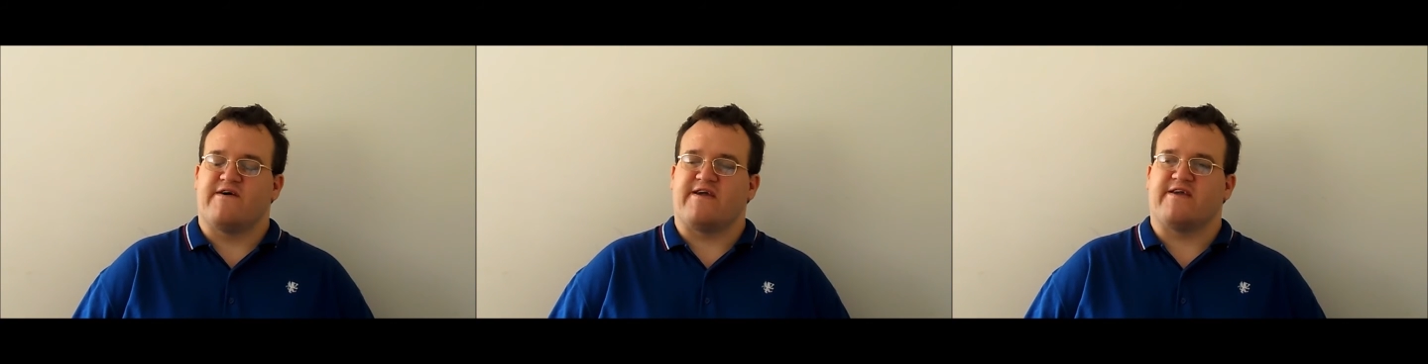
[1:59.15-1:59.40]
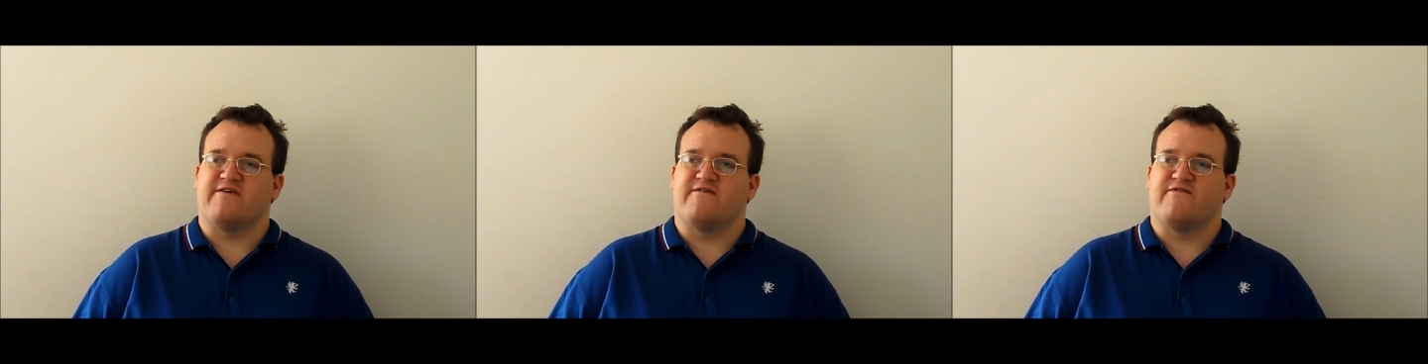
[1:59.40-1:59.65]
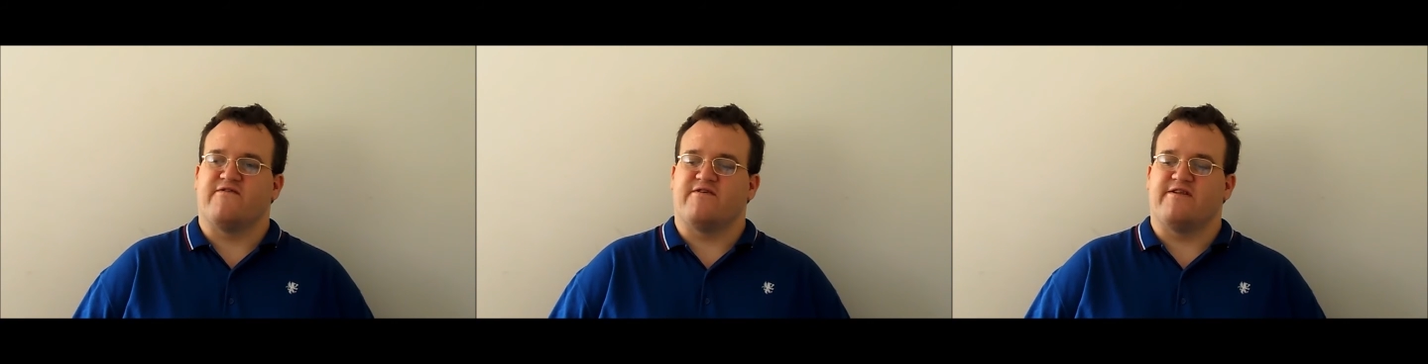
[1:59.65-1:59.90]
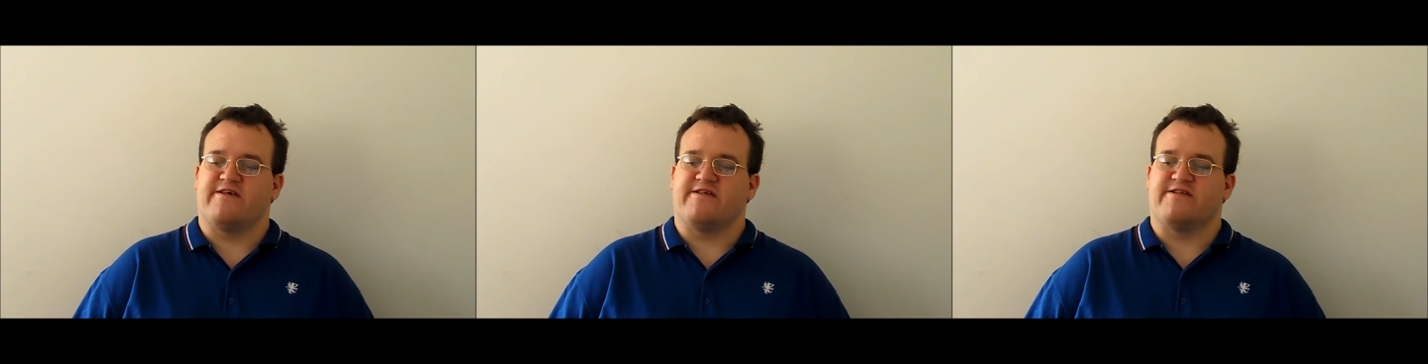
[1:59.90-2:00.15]
Thank you
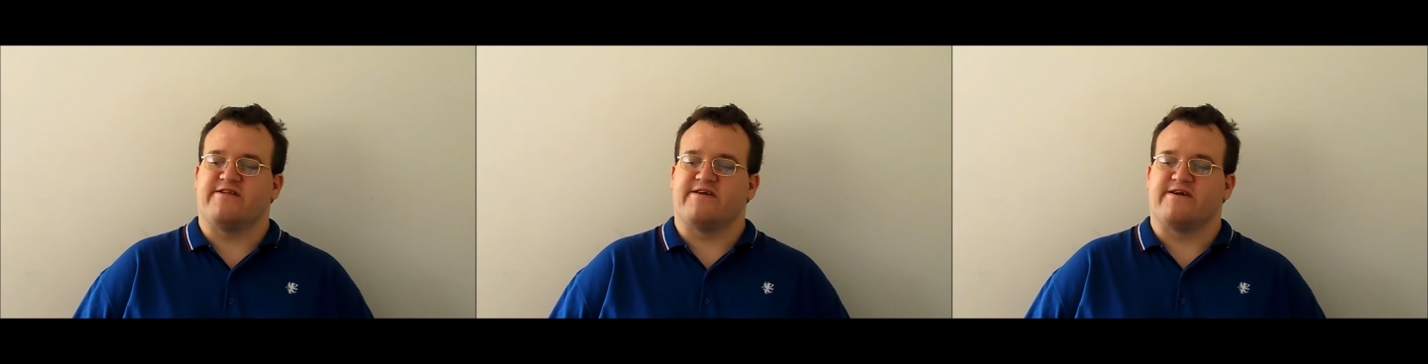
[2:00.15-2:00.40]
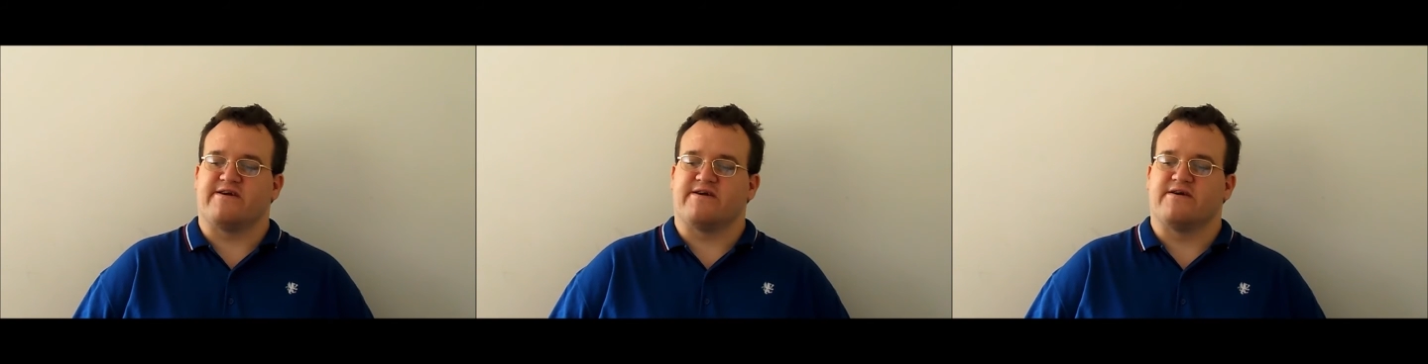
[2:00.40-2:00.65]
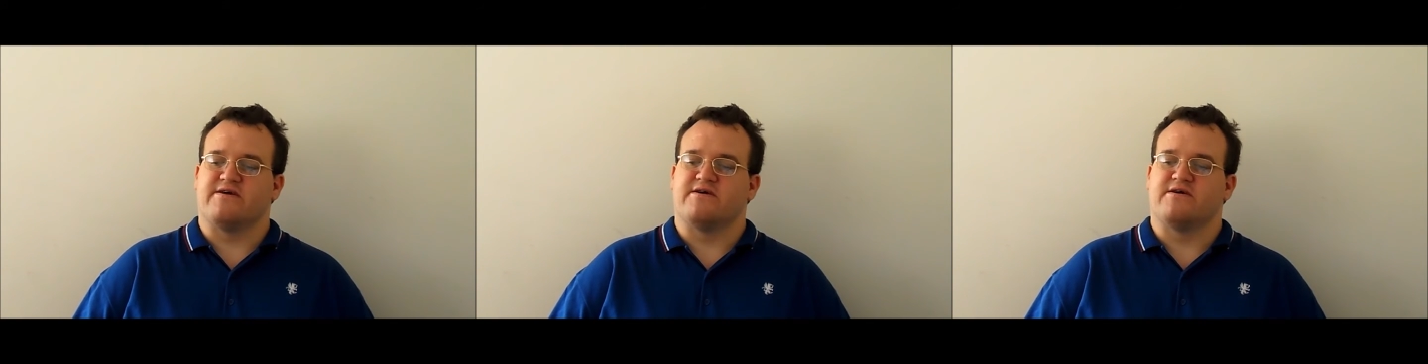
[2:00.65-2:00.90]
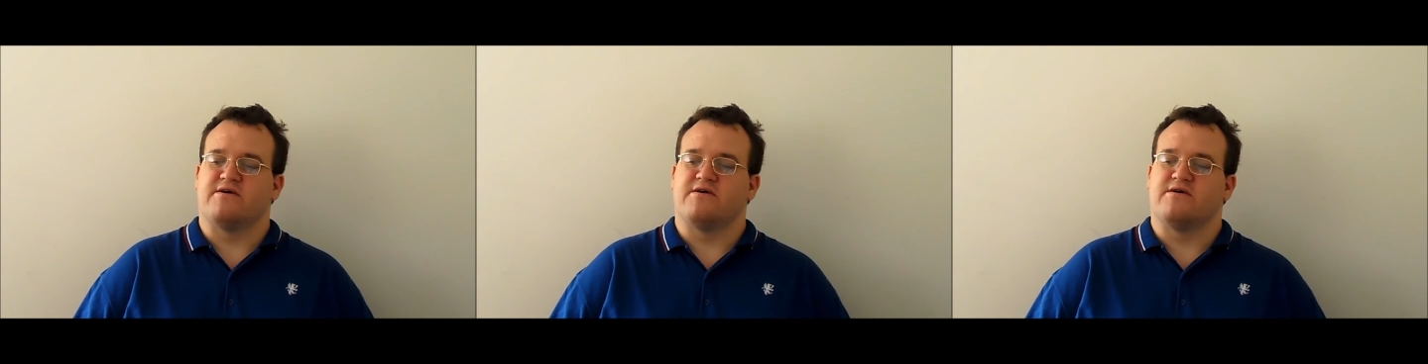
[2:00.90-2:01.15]
for listening.
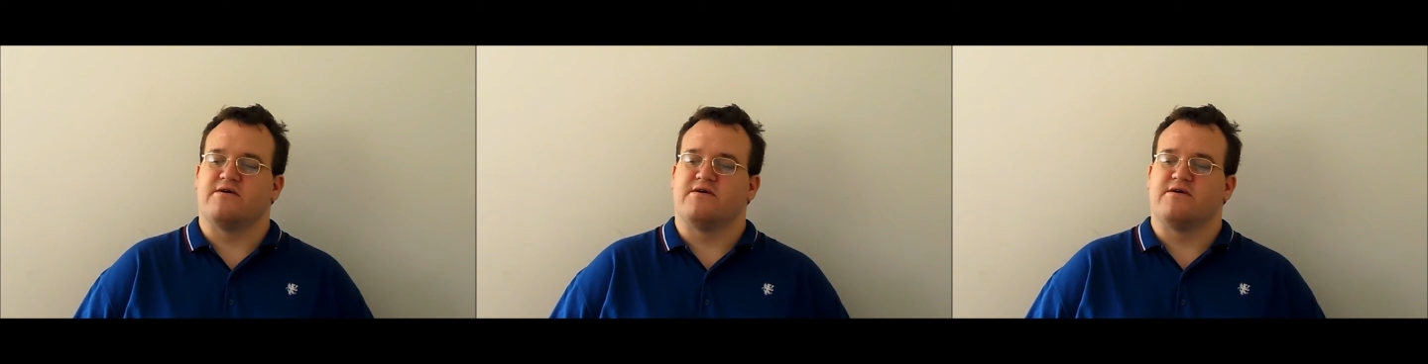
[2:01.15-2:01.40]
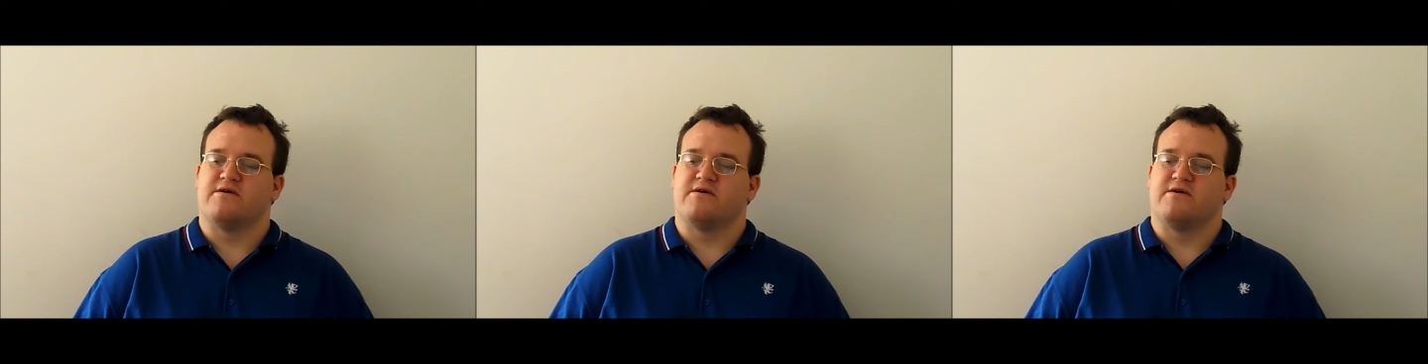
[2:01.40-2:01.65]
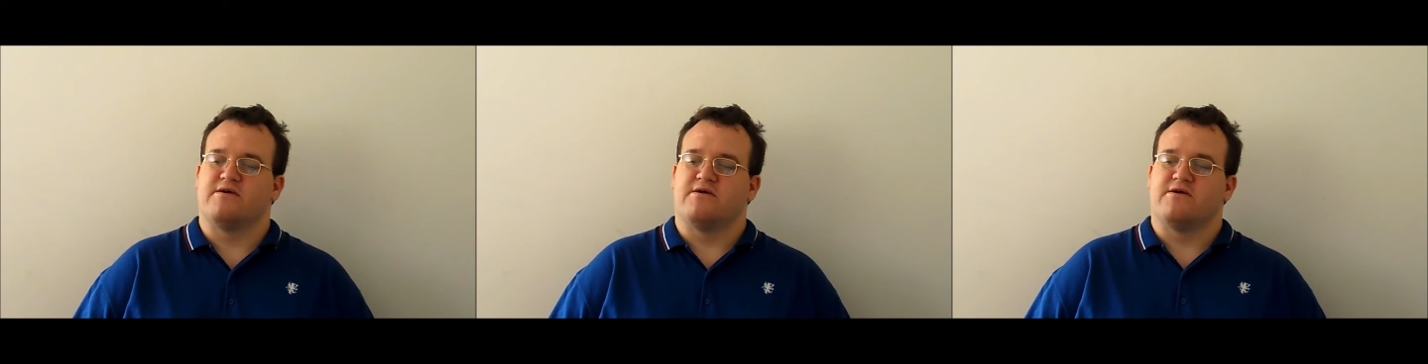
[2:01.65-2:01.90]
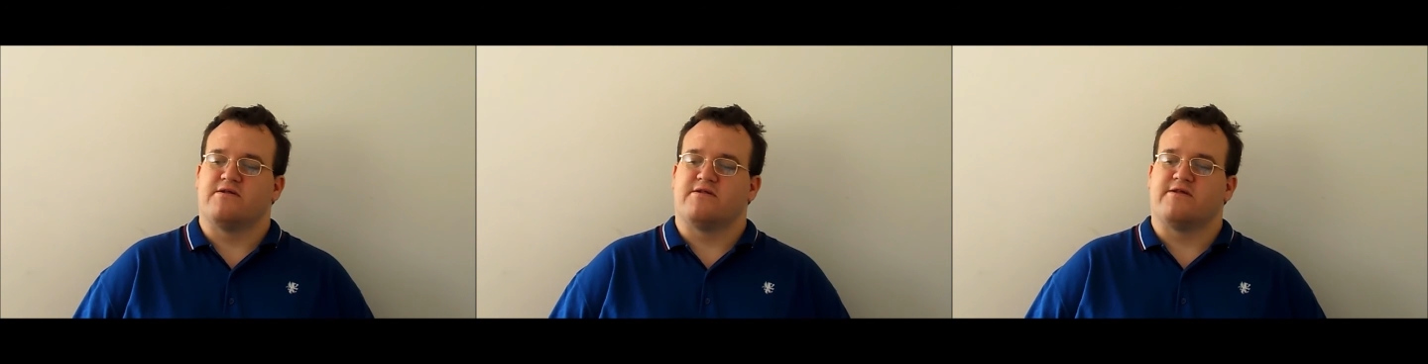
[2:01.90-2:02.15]

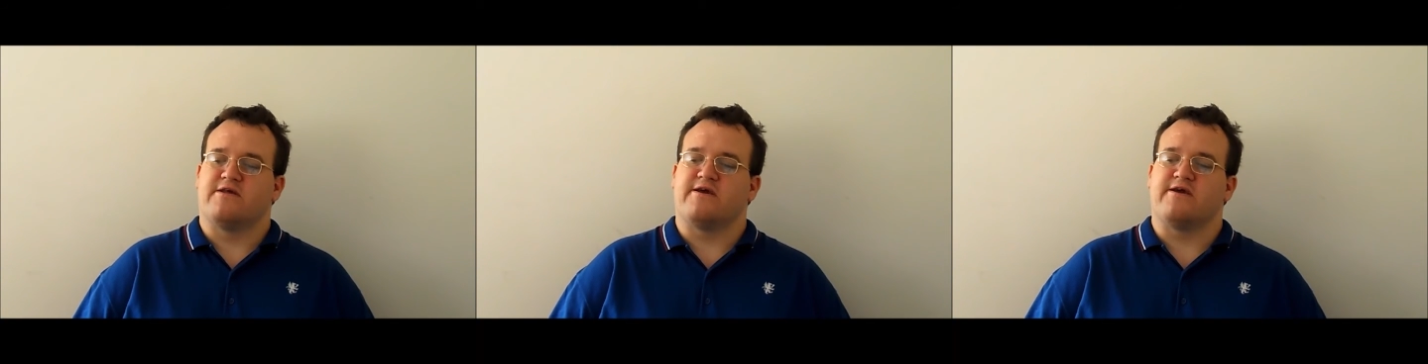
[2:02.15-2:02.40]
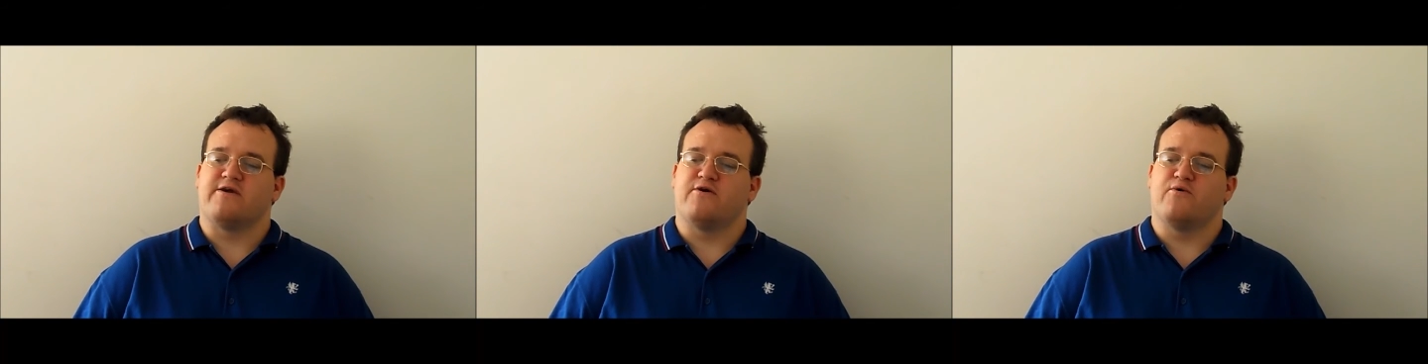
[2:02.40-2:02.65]
See